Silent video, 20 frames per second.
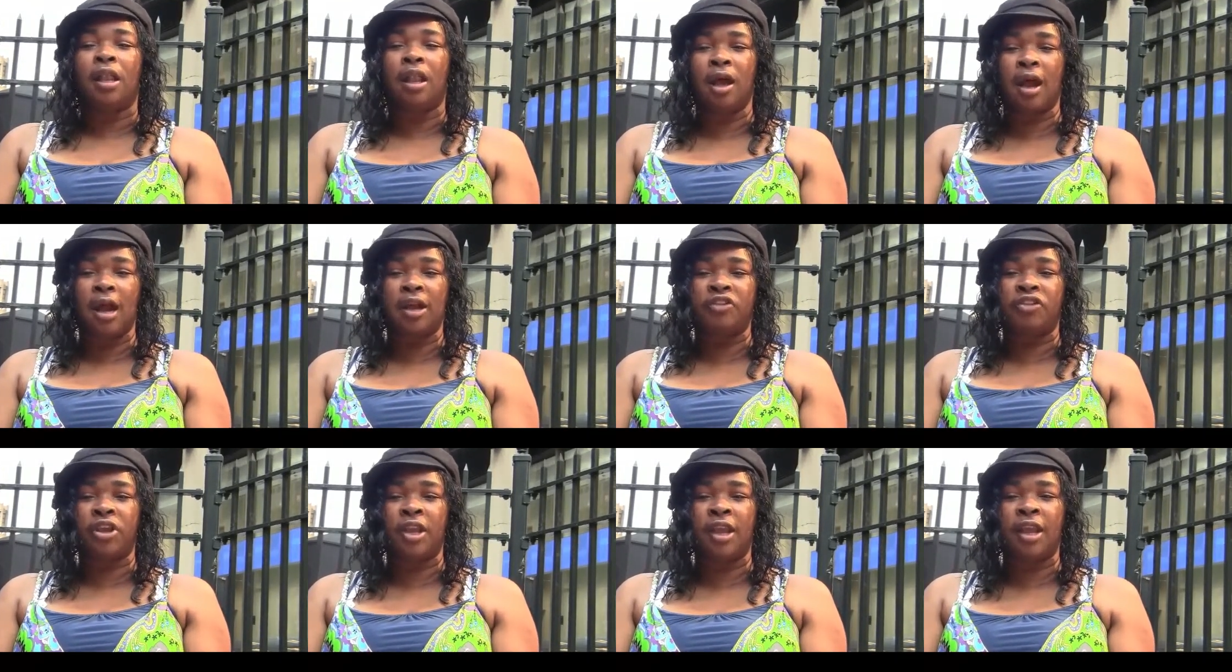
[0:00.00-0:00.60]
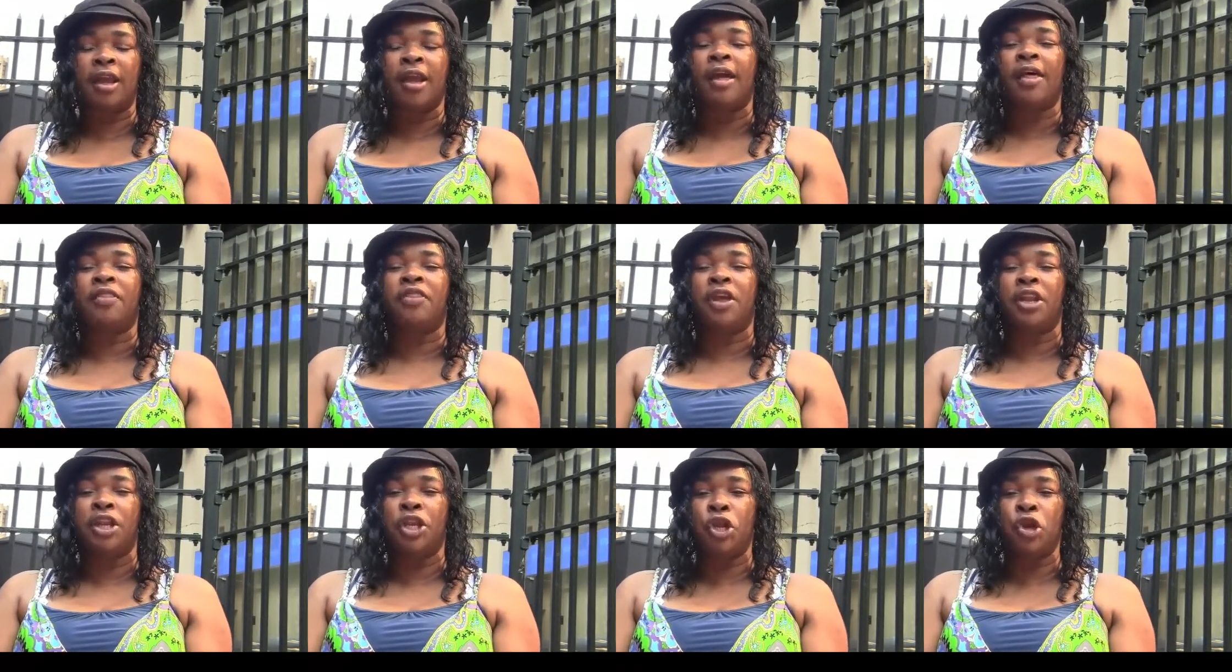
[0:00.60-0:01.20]
launching
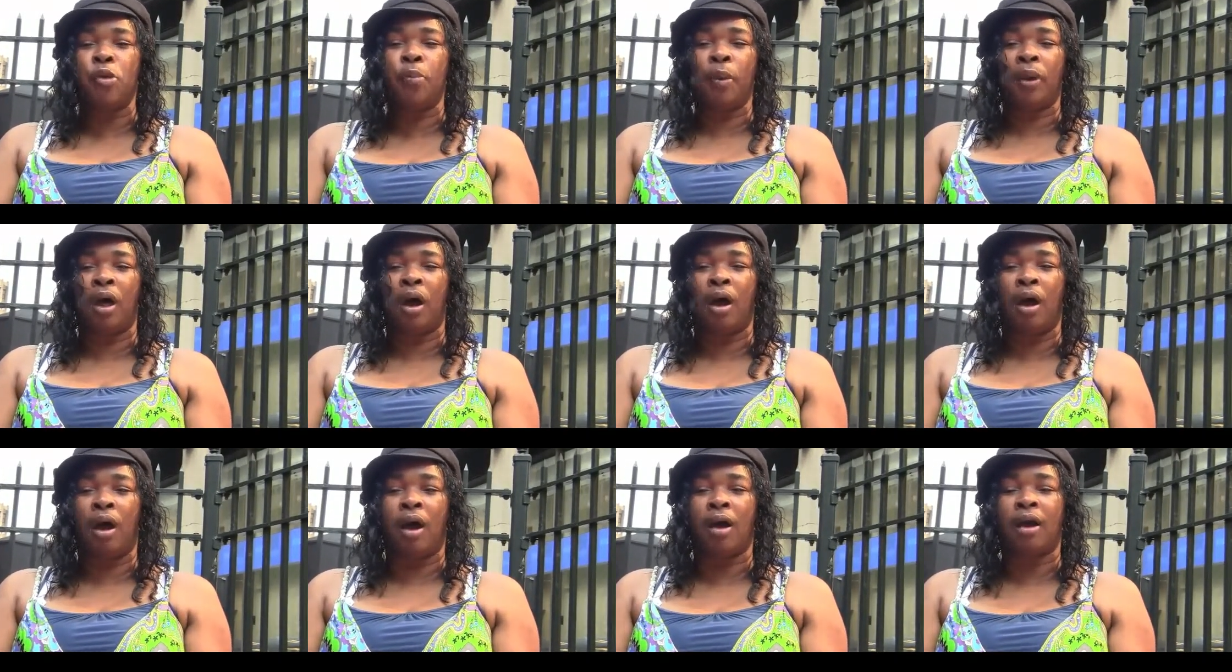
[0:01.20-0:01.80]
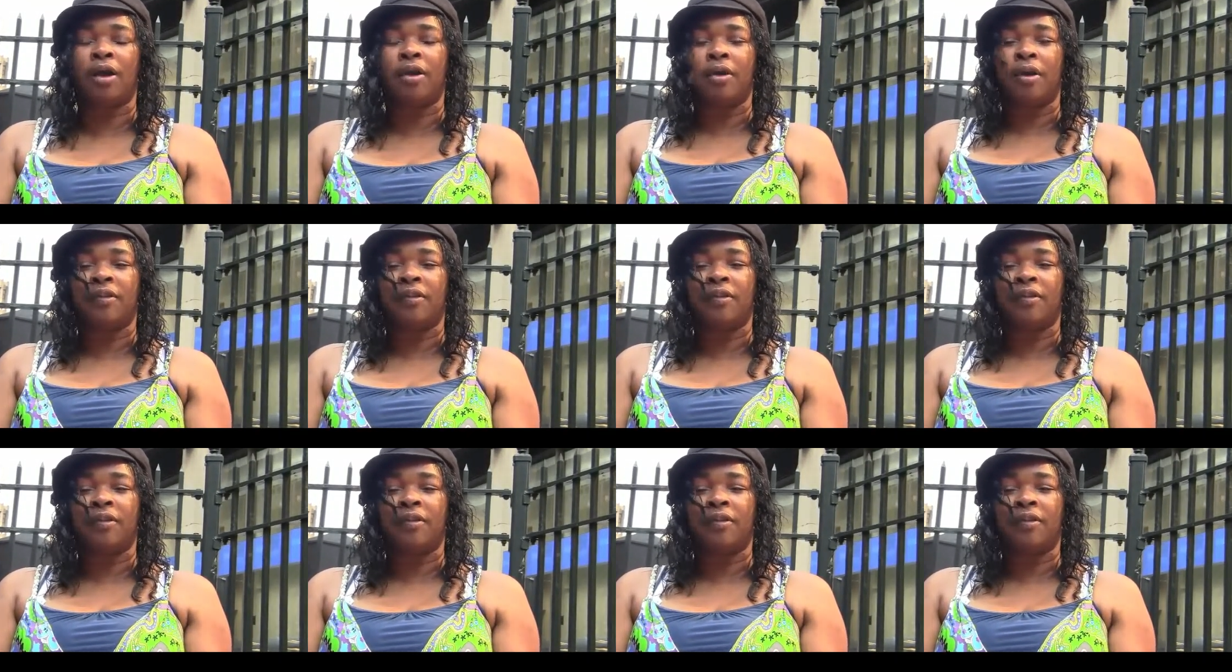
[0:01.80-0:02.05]
the new law